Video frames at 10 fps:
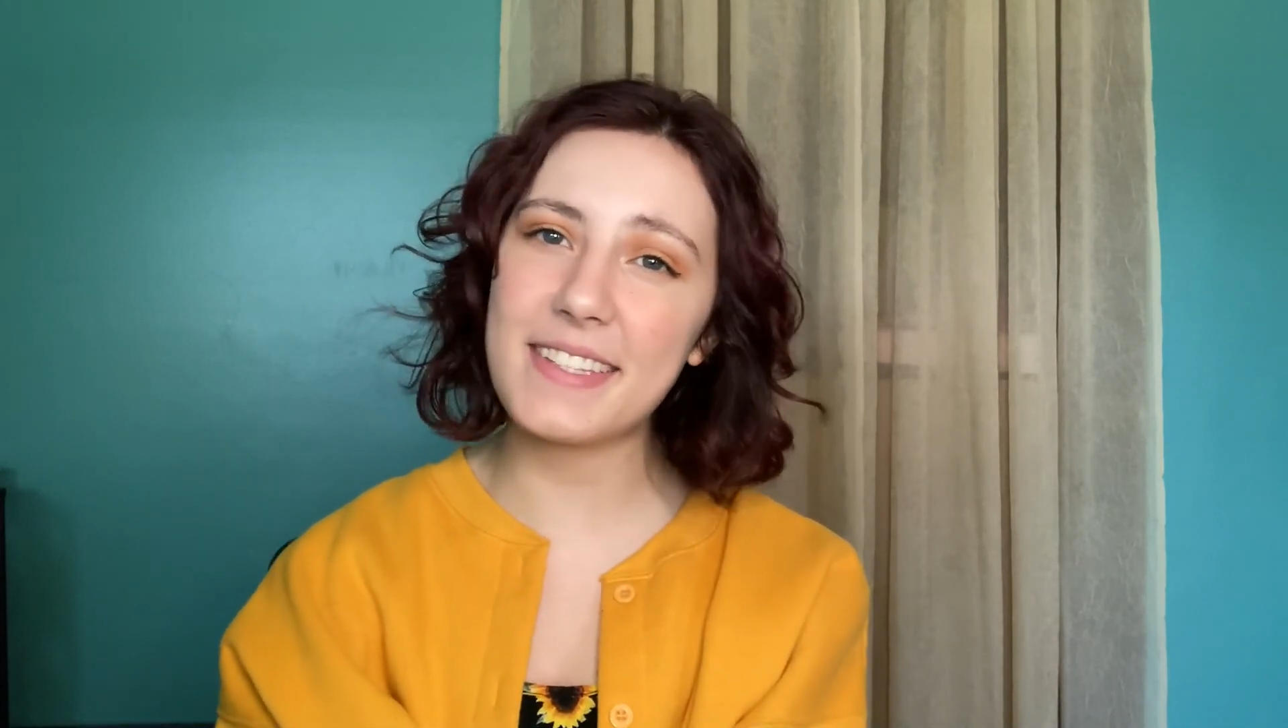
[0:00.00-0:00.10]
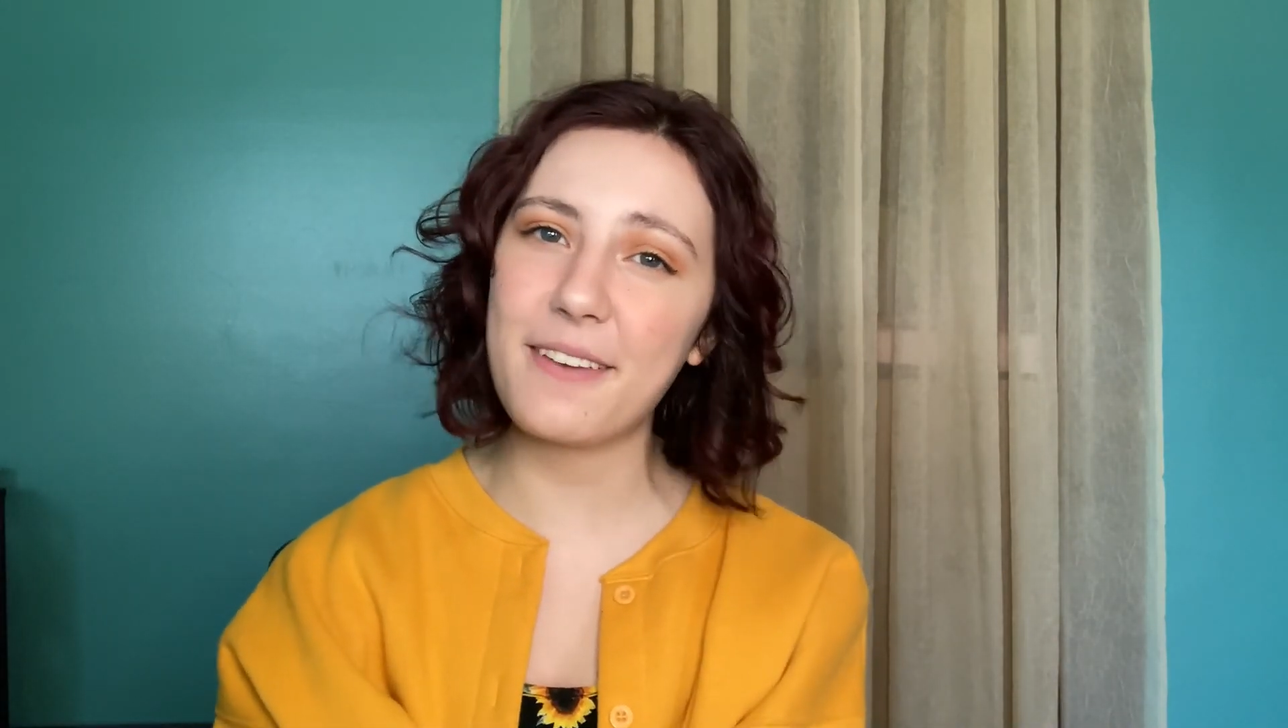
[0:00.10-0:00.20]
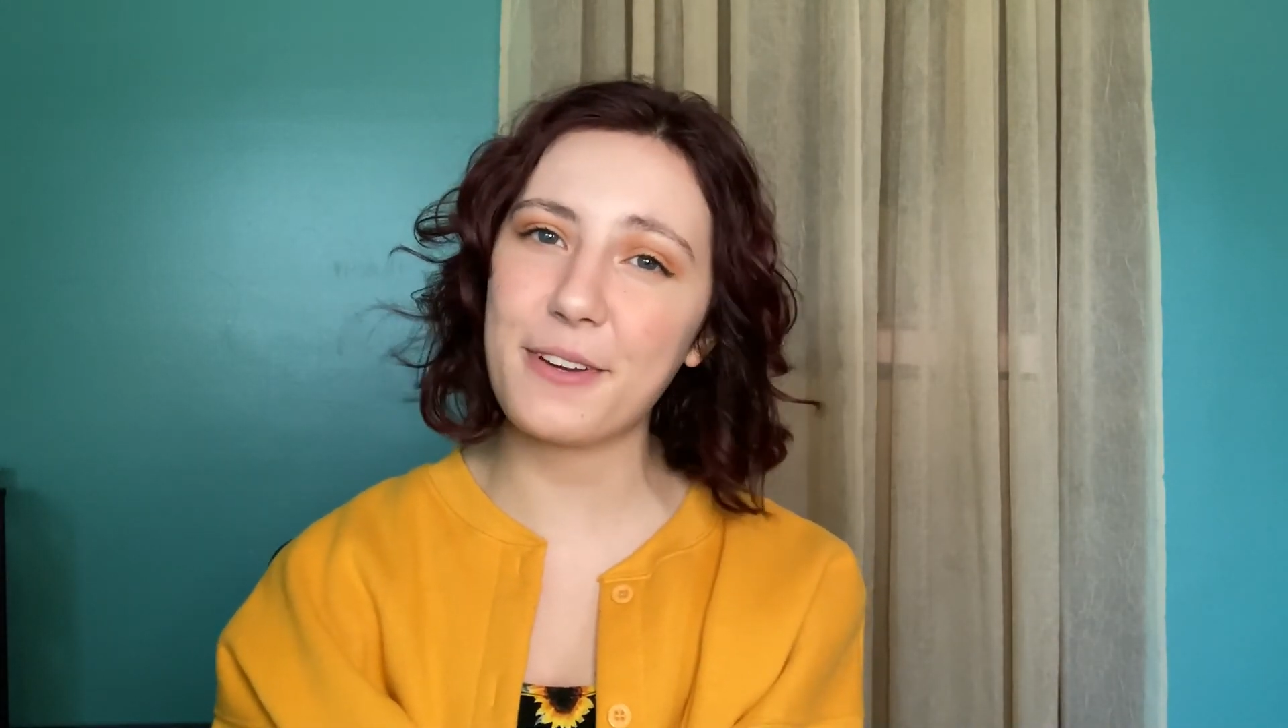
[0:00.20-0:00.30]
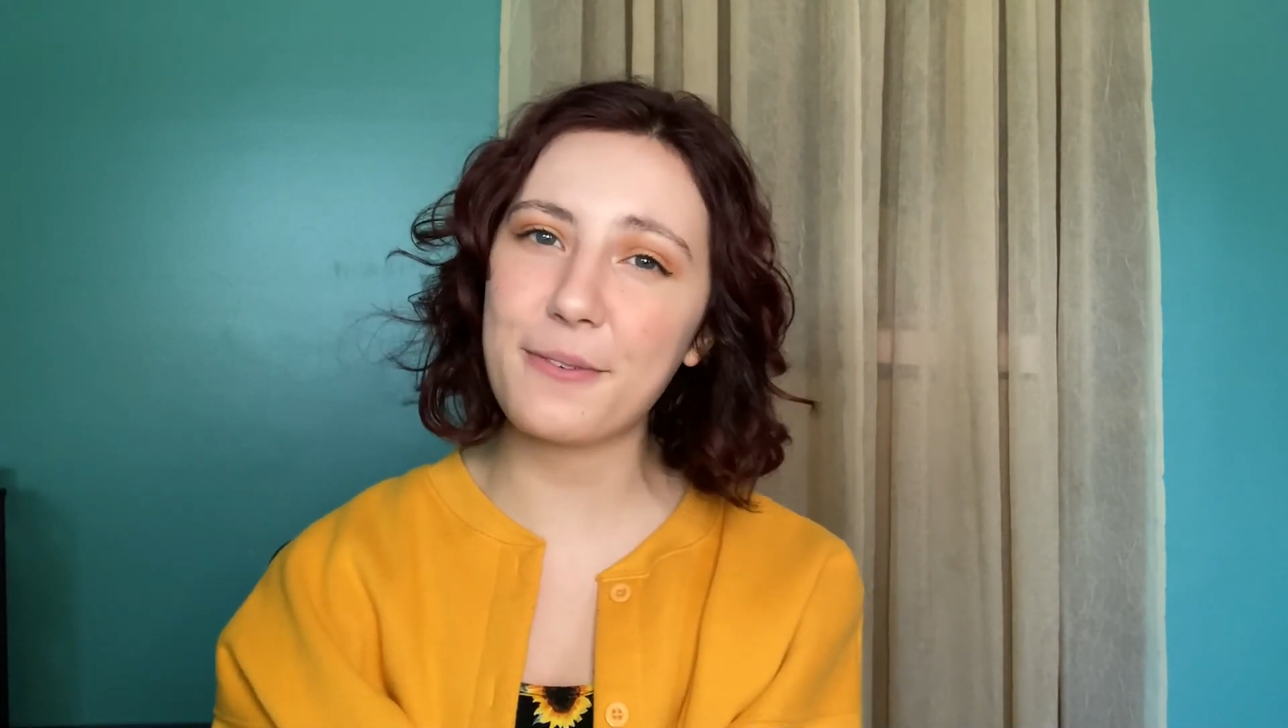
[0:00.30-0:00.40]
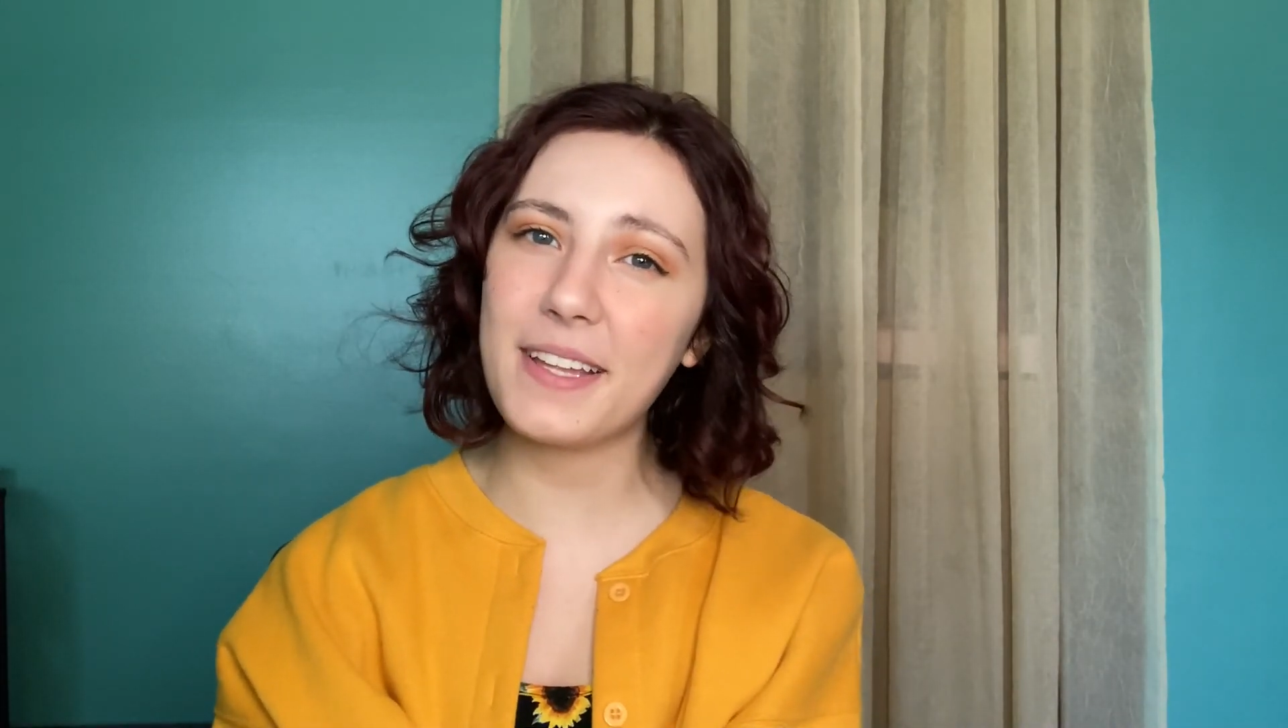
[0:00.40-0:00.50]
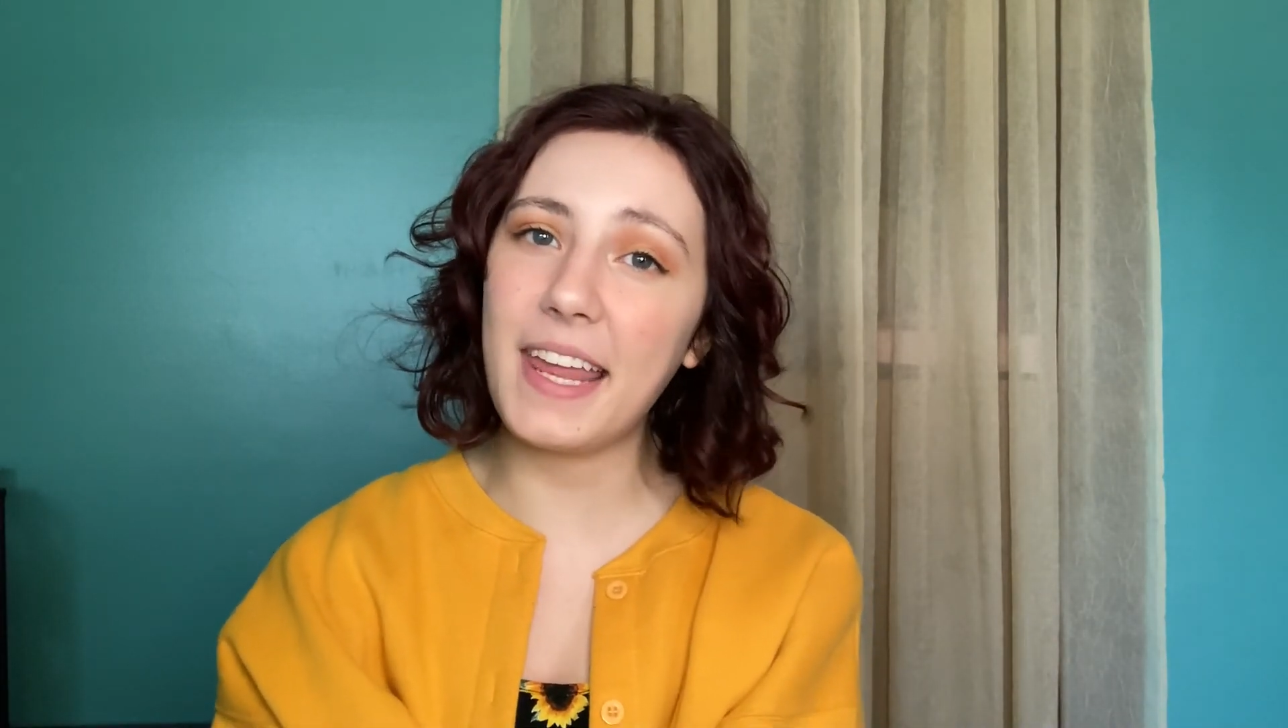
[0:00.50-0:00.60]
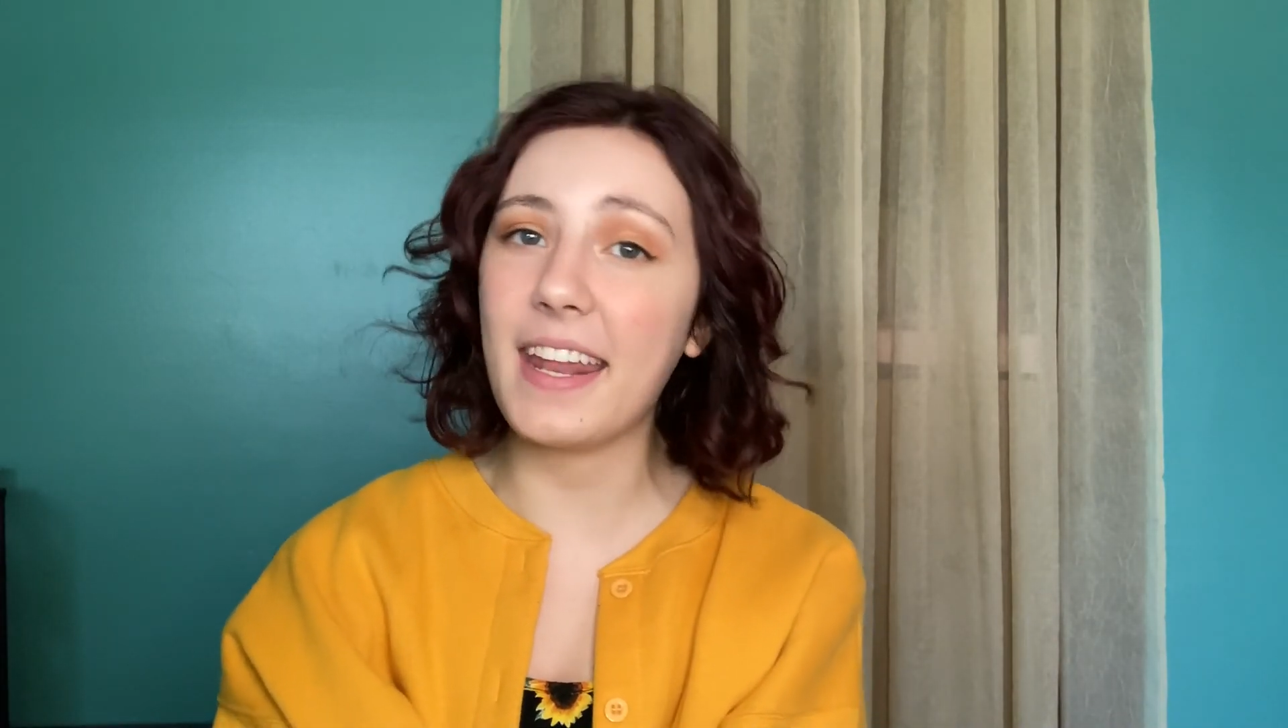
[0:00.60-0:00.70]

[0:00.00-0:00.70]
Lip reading: everyone,